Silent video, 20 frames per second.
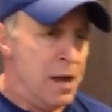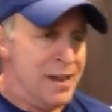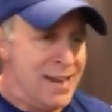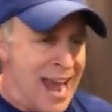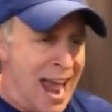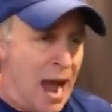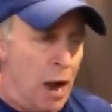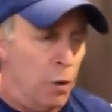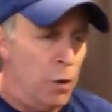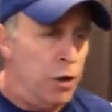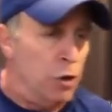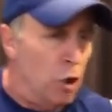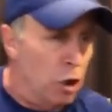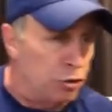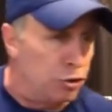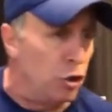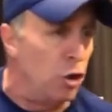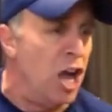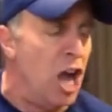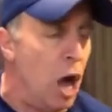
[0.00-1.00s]
Now, it
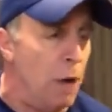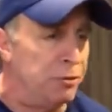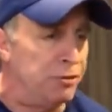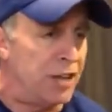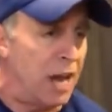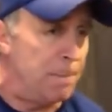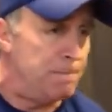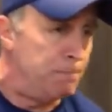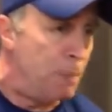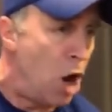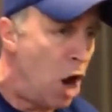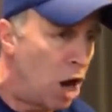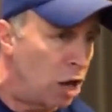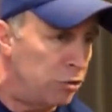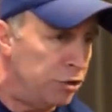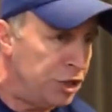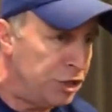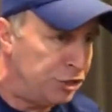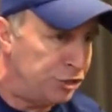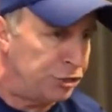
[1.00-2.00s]
also helps that
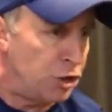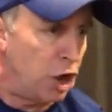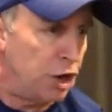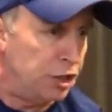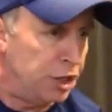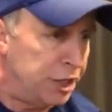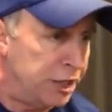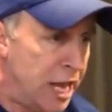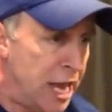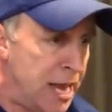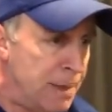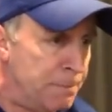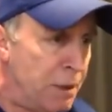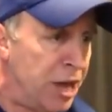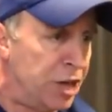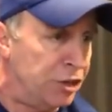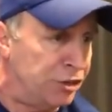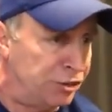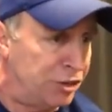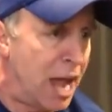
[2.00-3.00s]
Barkley started the game
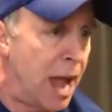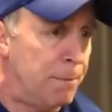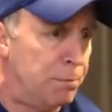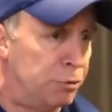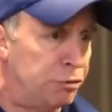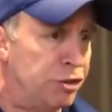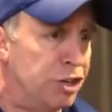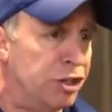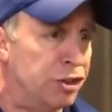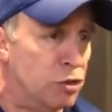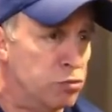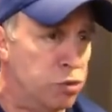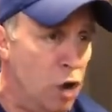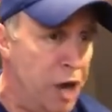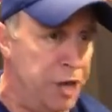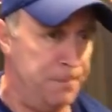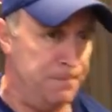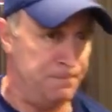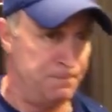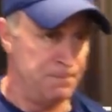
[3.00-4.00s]
by establishing the
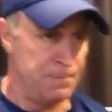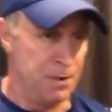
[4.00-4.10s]
run.